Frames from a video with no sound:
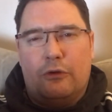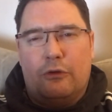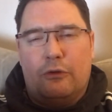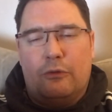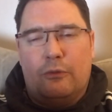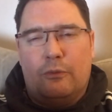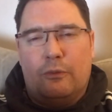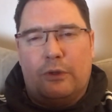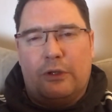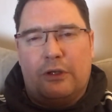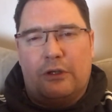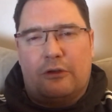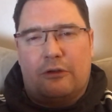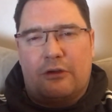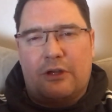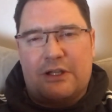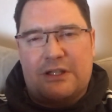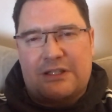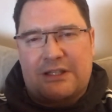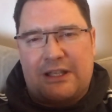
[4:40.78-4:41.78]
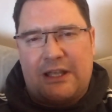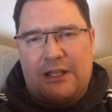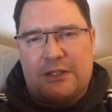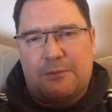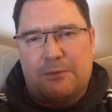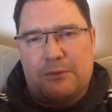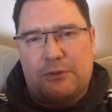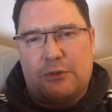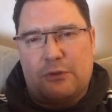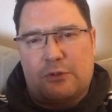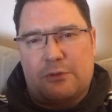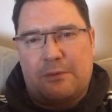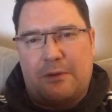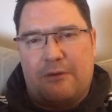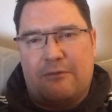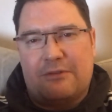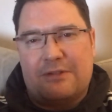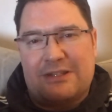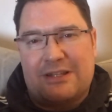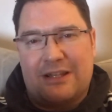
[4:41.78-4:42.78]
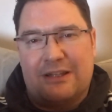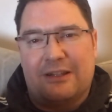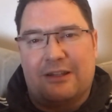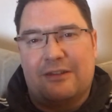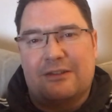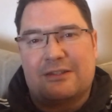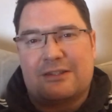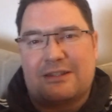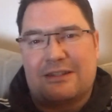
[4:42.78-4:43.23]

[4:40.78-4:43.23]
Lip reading: when Chris Casper talks about resilience,